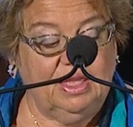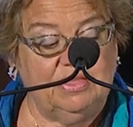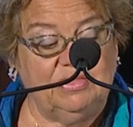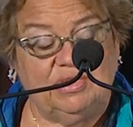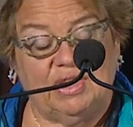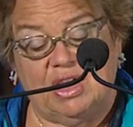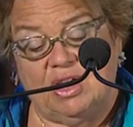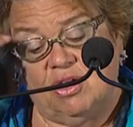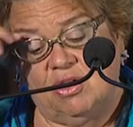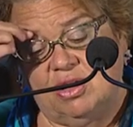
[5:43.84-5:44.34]

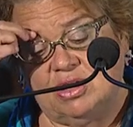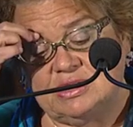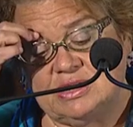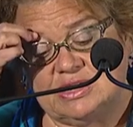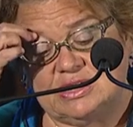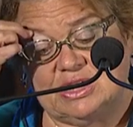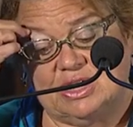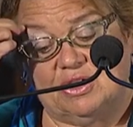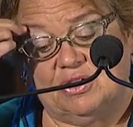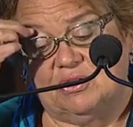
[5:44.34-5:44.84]
They
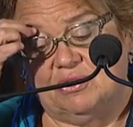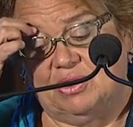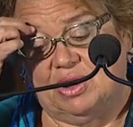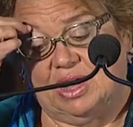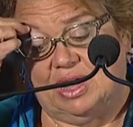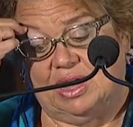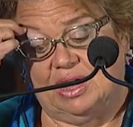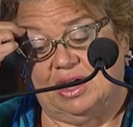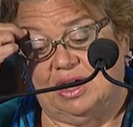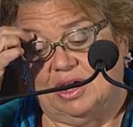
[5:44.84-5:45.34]
also
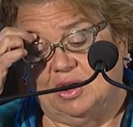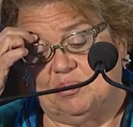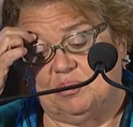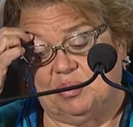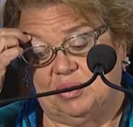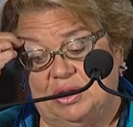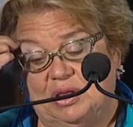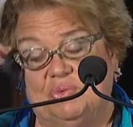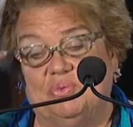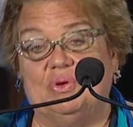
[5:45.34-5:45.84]
are
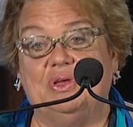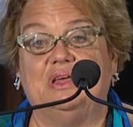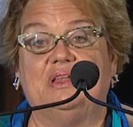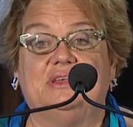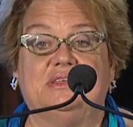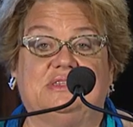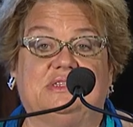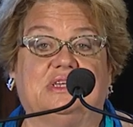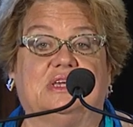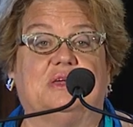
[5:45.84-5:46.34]
pretty
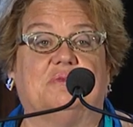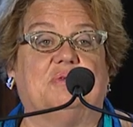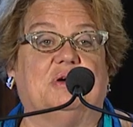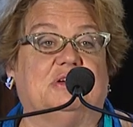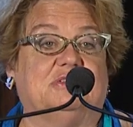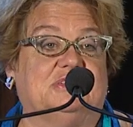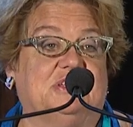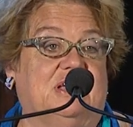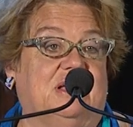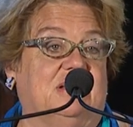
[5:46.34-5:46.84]
realistic
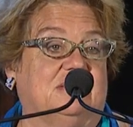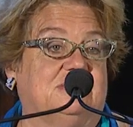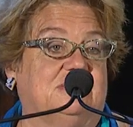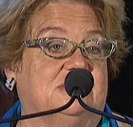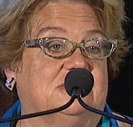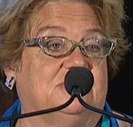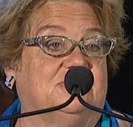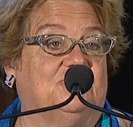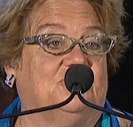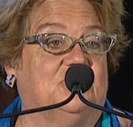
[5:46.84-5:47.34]
about
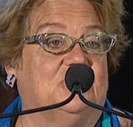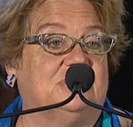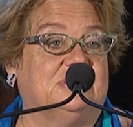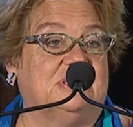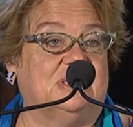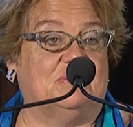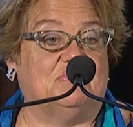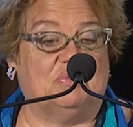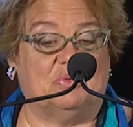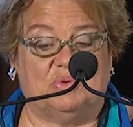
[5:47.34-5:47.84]
taxes. For
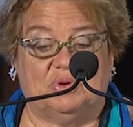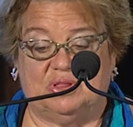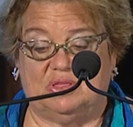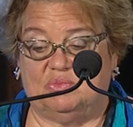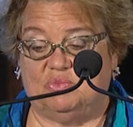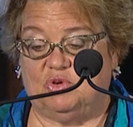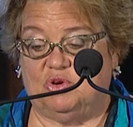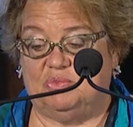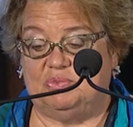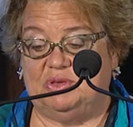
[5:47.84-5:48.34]
example, one of the
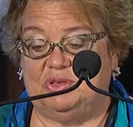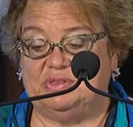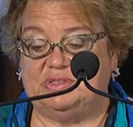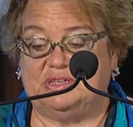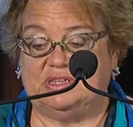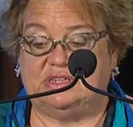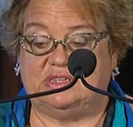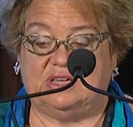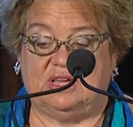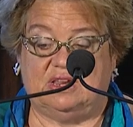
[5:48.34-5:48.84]
more
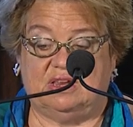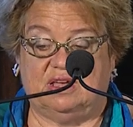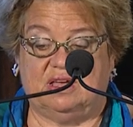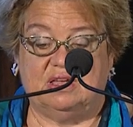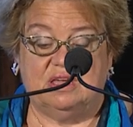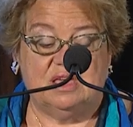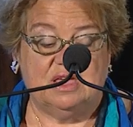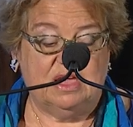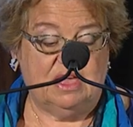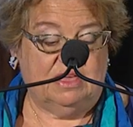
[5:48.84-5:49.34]
amusing data
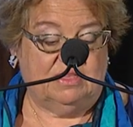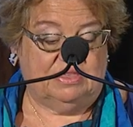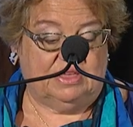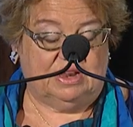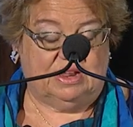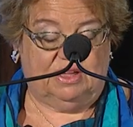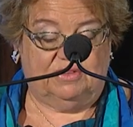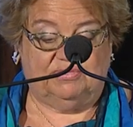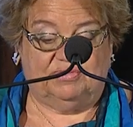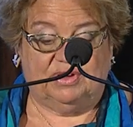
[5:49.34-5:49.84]
that
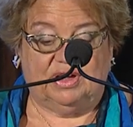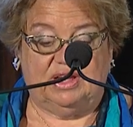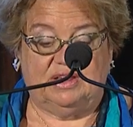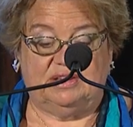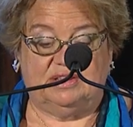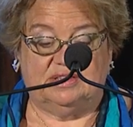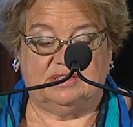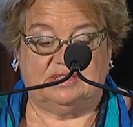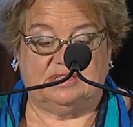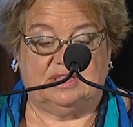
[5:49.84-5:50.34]
I
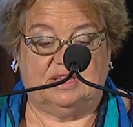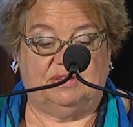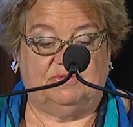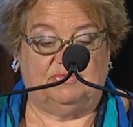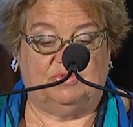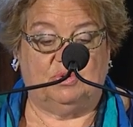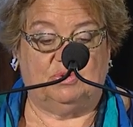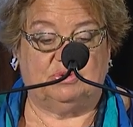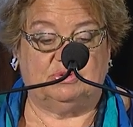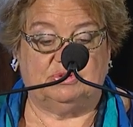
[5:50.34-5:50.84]
find is that
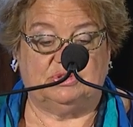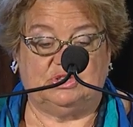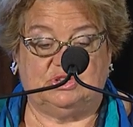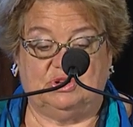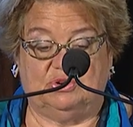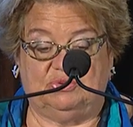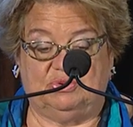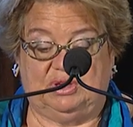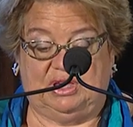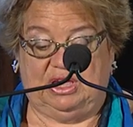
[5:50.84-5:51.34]
voters
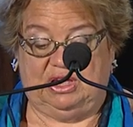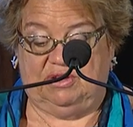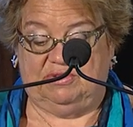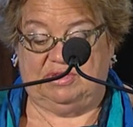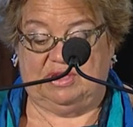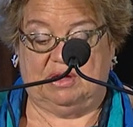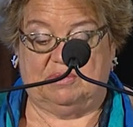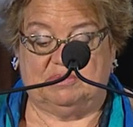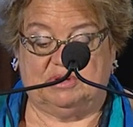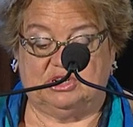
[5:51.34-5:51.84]
don't care
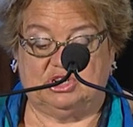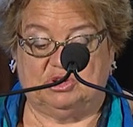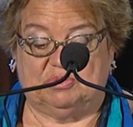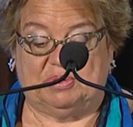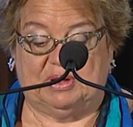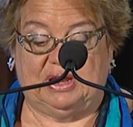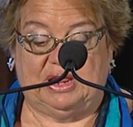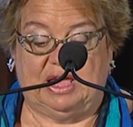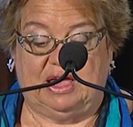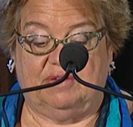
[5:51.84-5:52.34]
that much
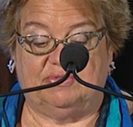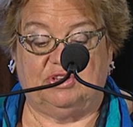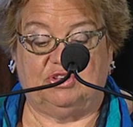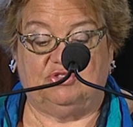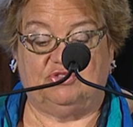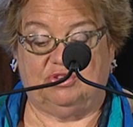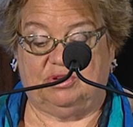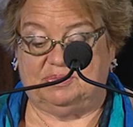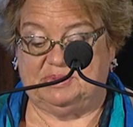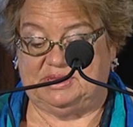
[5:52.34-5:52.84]
about having
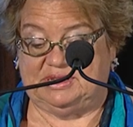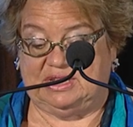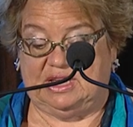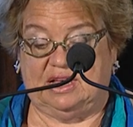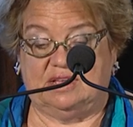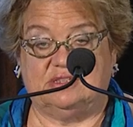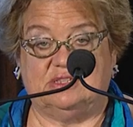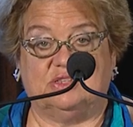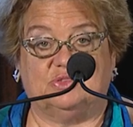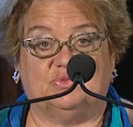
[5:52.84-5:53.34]
Trump's
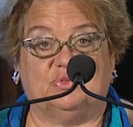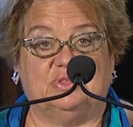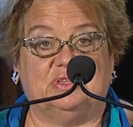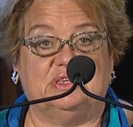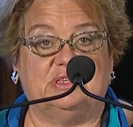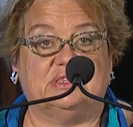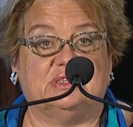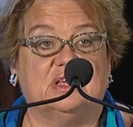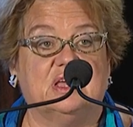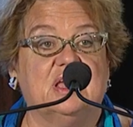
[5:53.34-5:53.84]
taxes
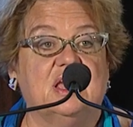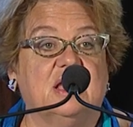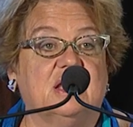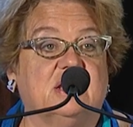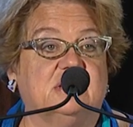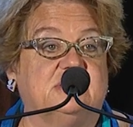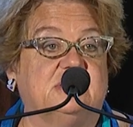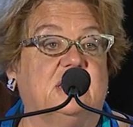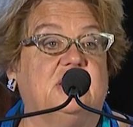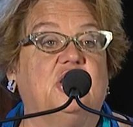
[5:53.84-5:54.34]
released,
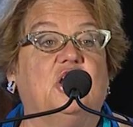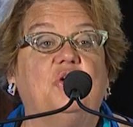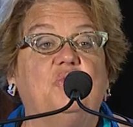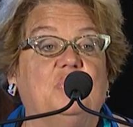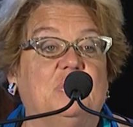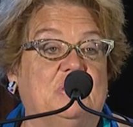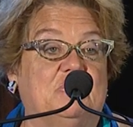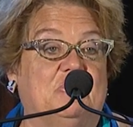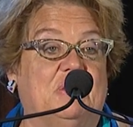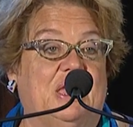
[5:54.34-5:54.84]
because they know
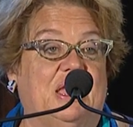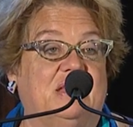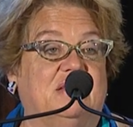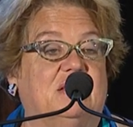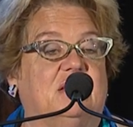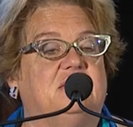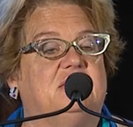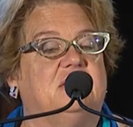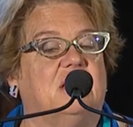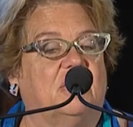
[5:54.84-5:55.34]
what he paid.
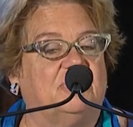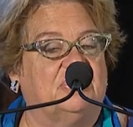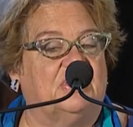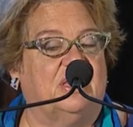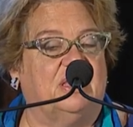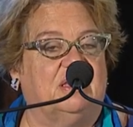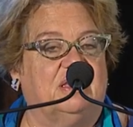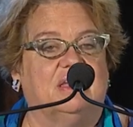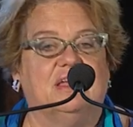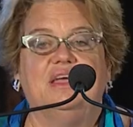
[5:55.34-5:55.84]
Nothing.